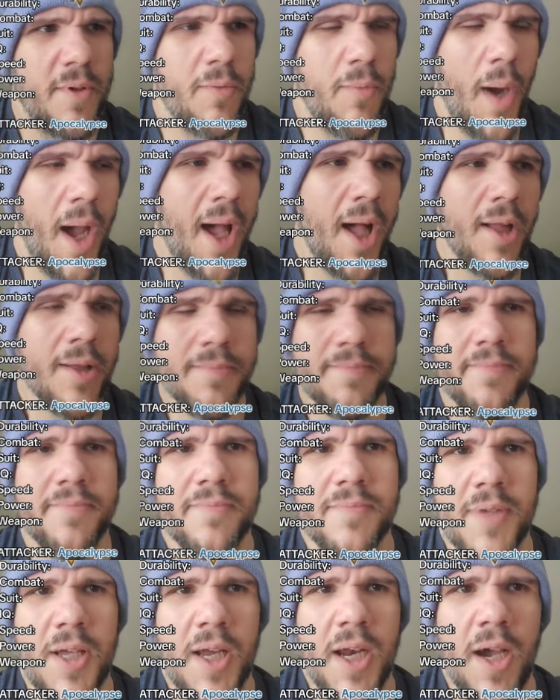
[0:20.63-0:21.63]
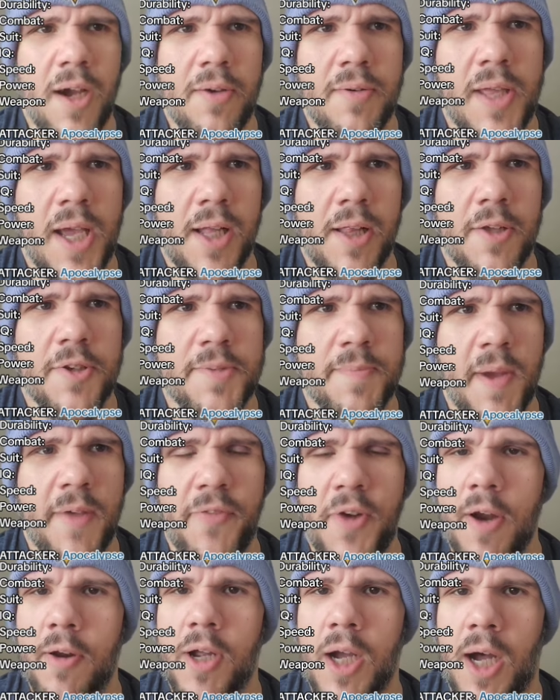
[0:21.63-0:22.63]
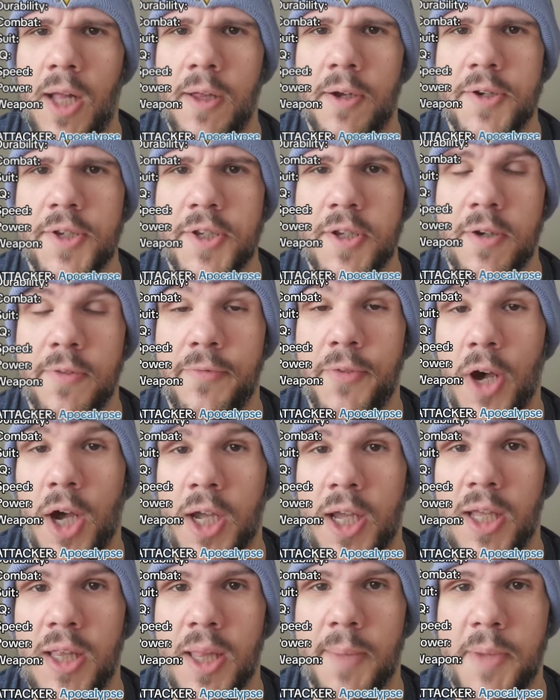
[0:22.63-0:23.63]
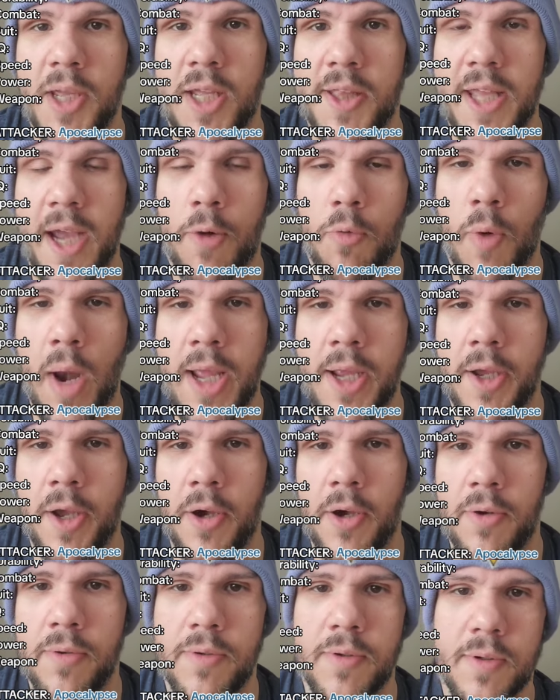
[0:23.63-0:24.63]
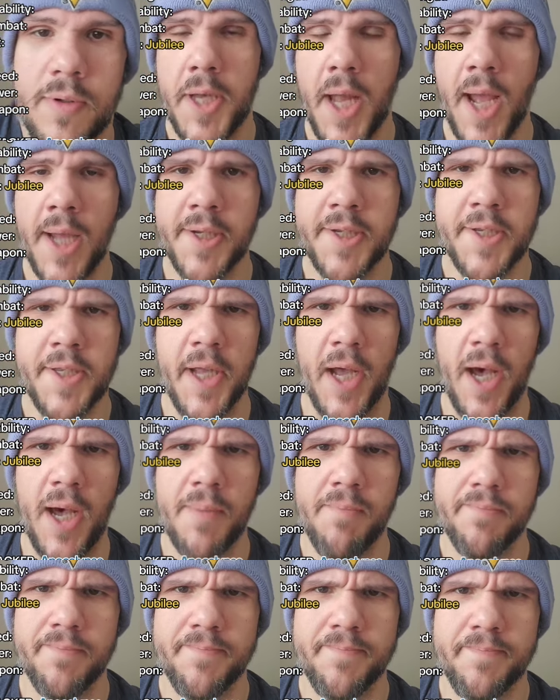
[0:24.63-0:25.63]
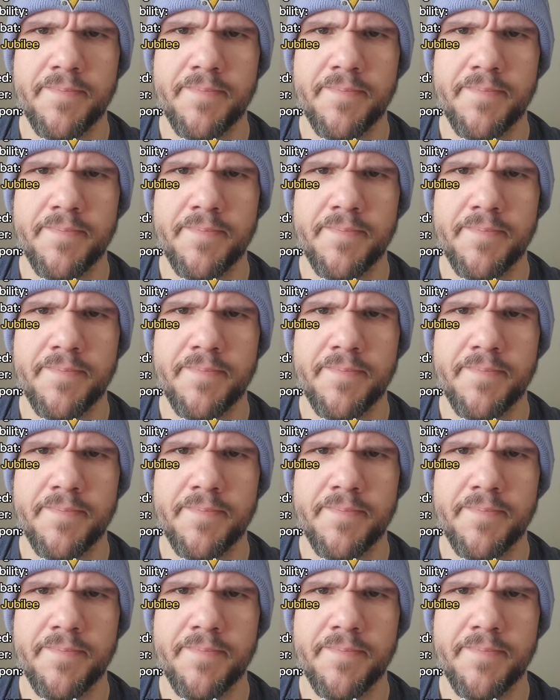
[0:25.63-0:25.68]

Well, you know, yellow's my favorite color, so fuck it. Let me get that raincoat. Next up,